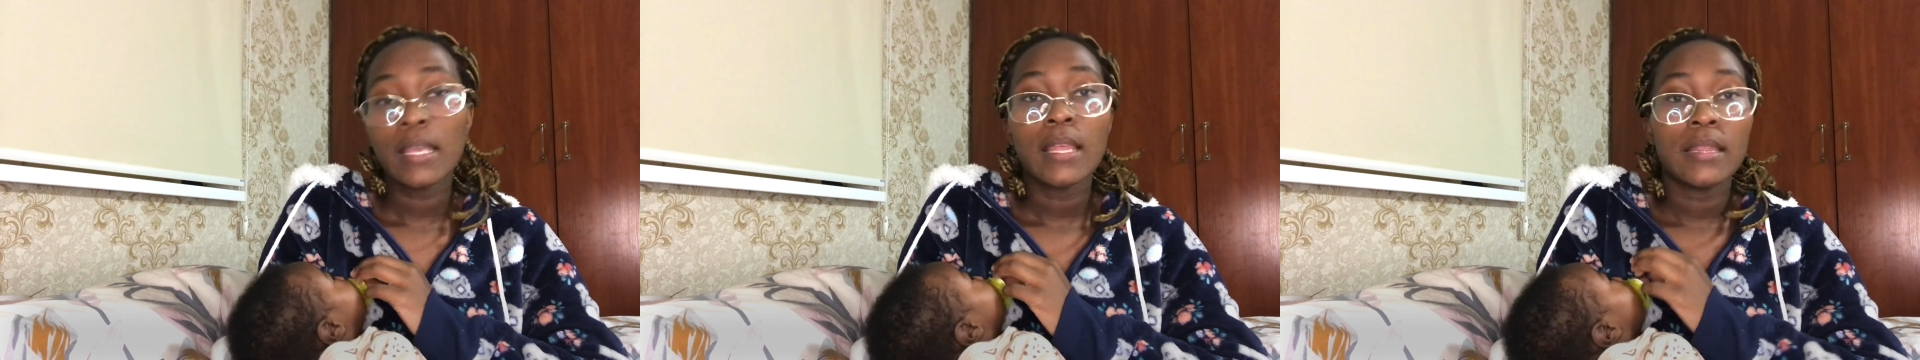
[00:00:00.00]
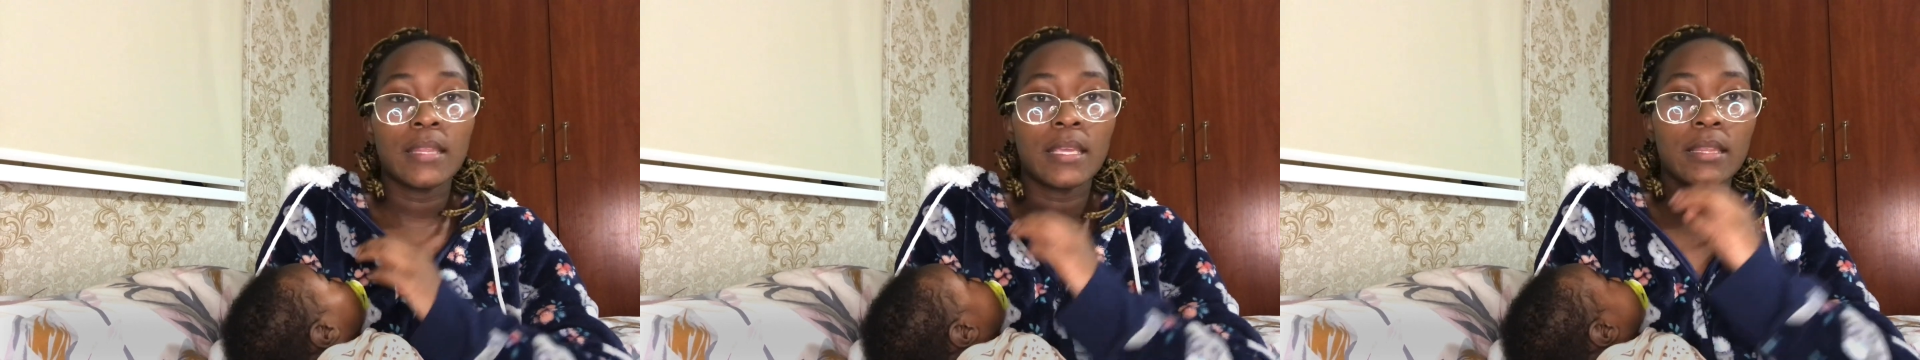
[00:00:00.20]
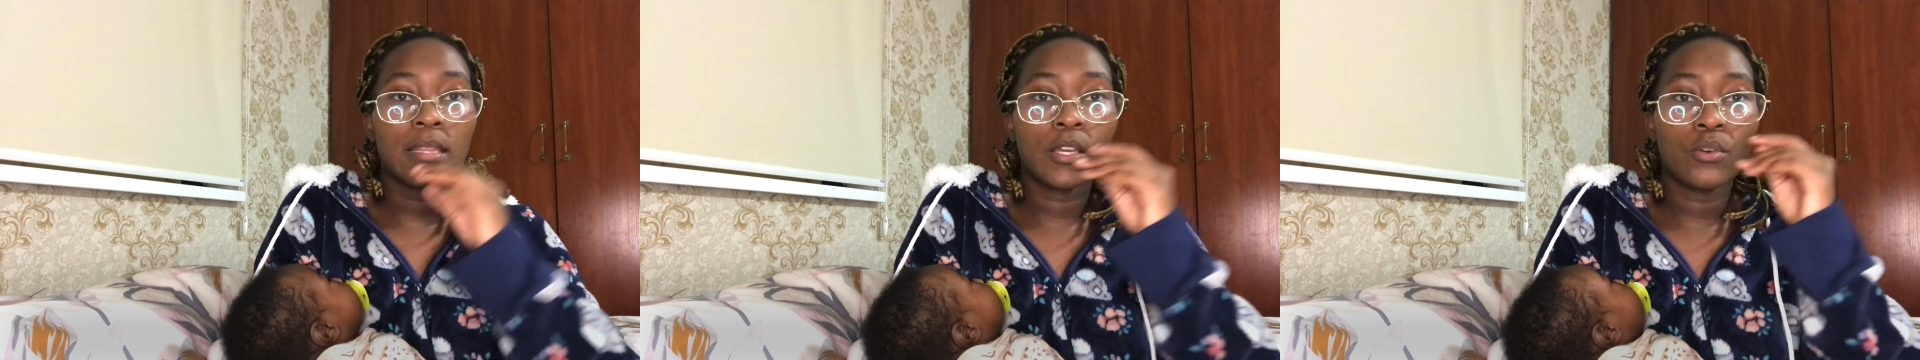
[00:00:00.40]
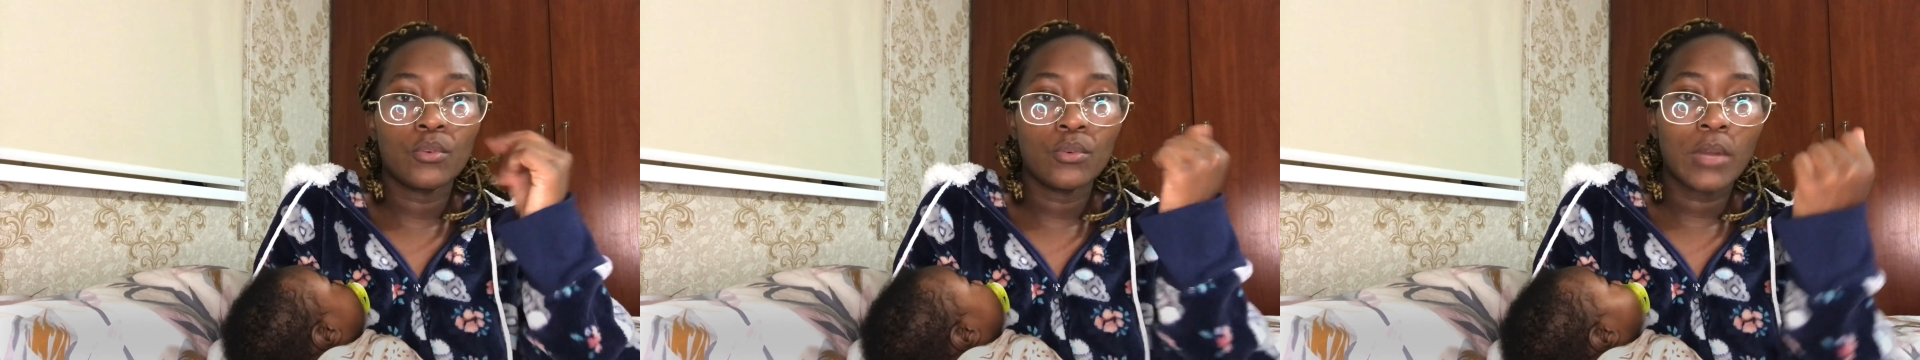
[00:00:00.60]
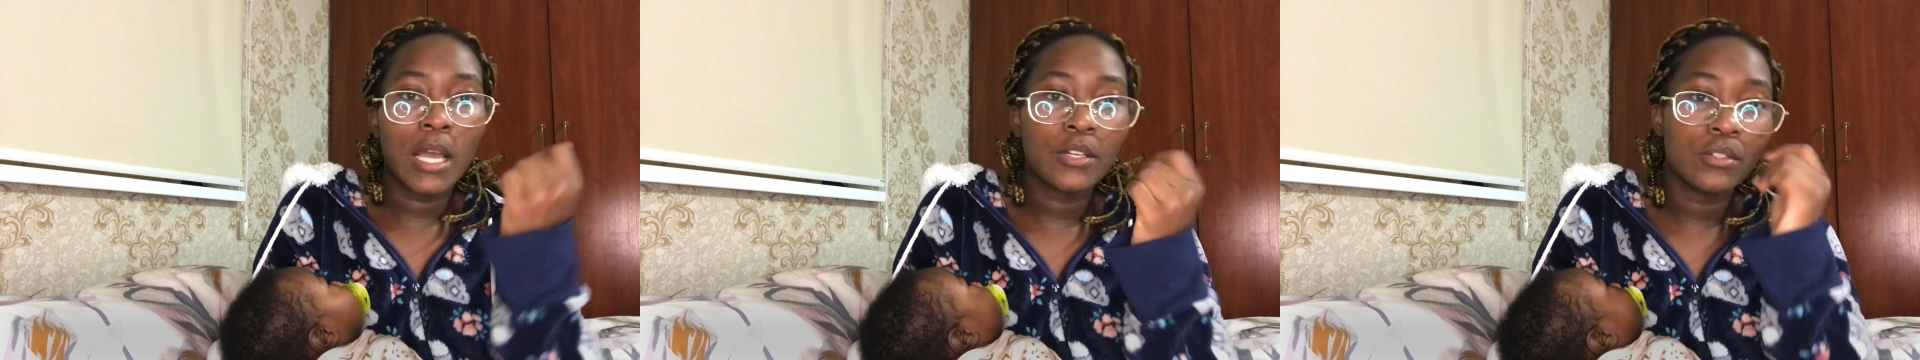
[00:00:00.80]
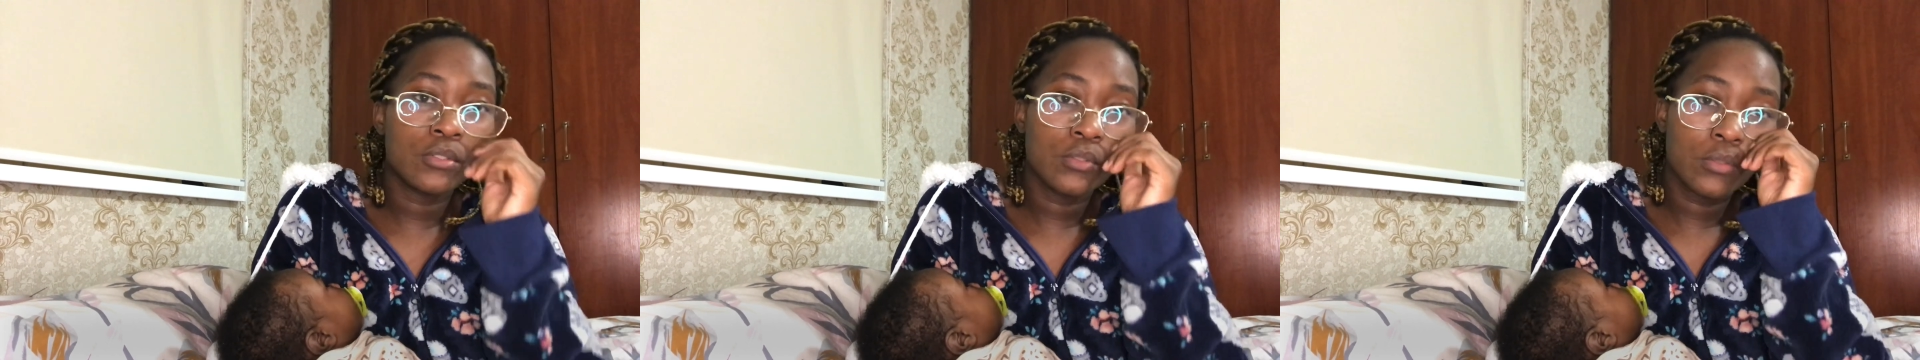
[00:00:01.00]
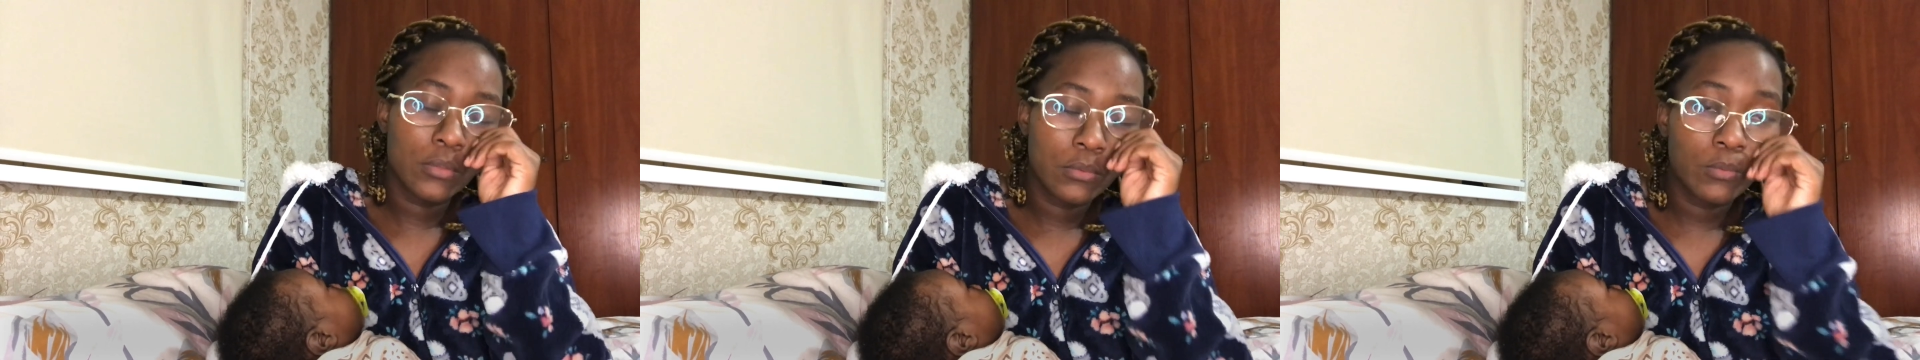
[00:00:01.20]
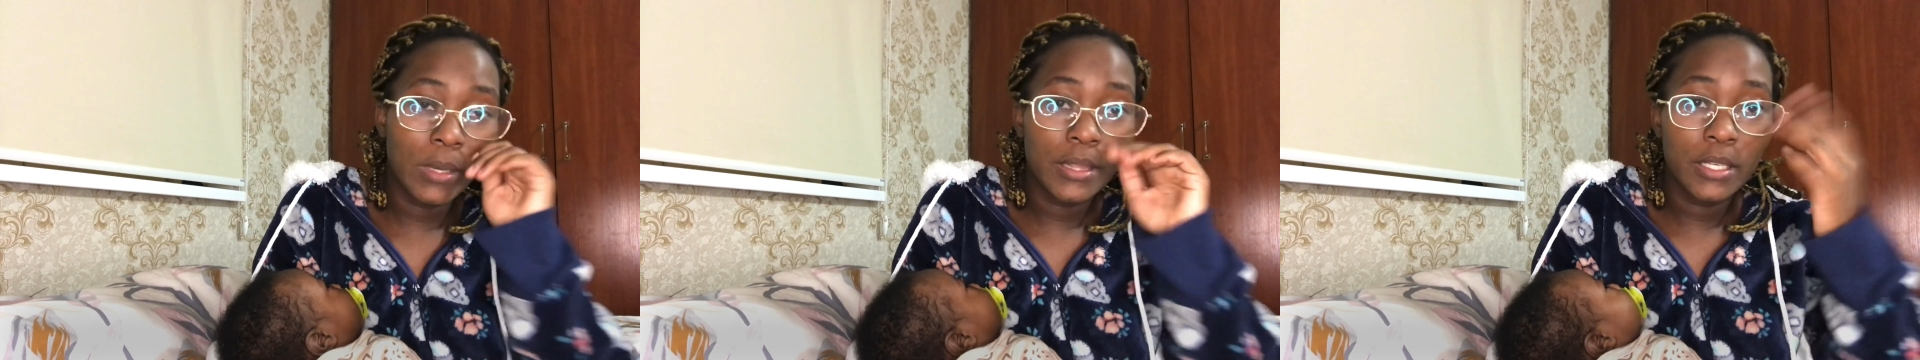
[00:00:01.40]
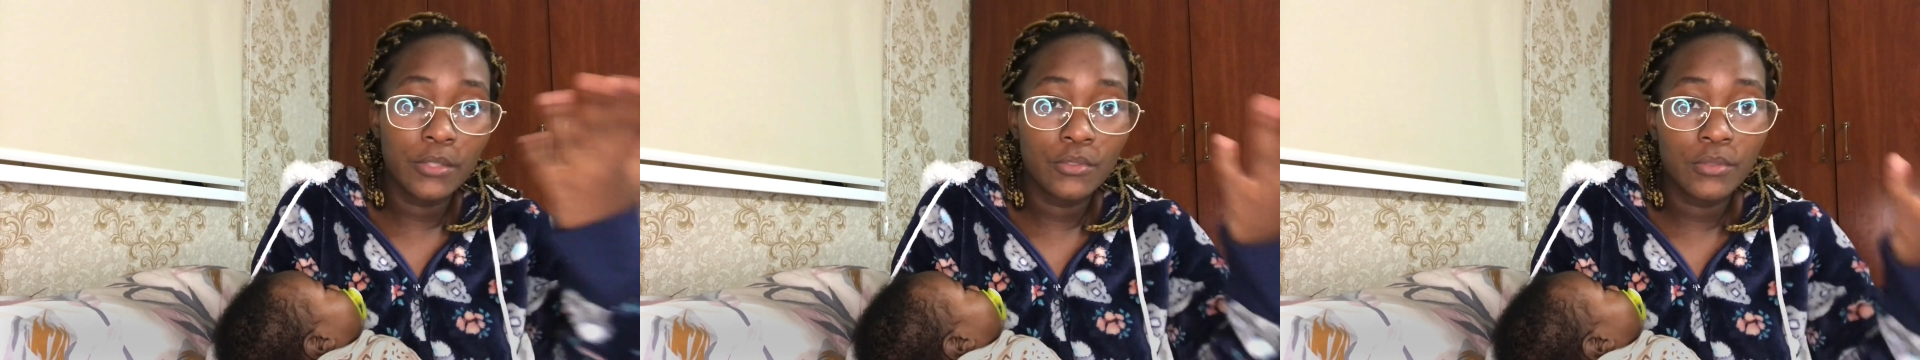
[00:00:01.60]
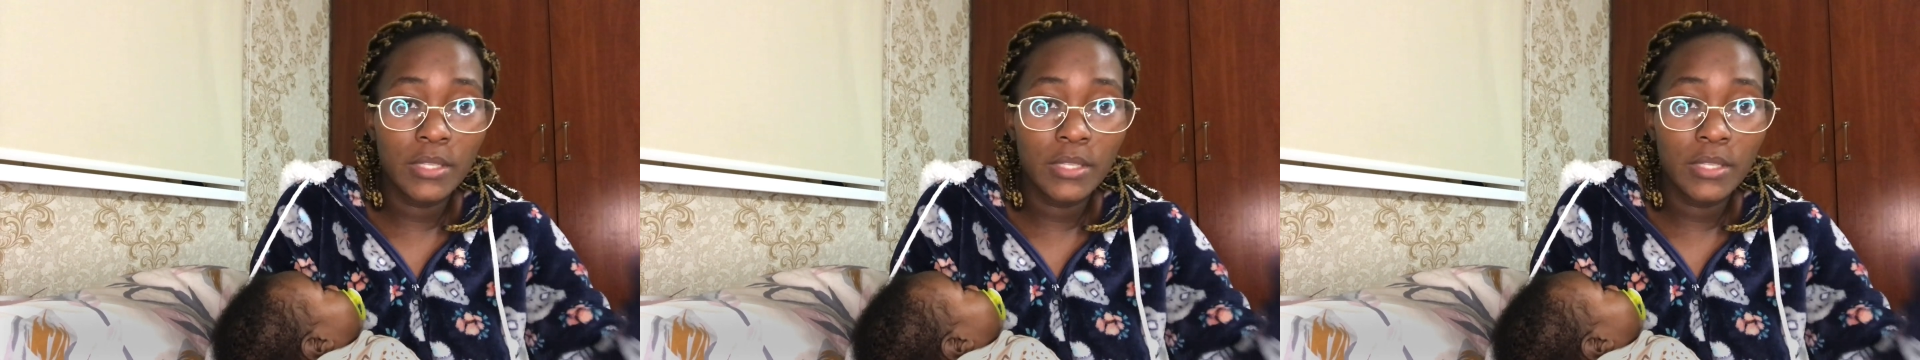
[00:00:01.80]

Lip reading: Then I don't know what they do,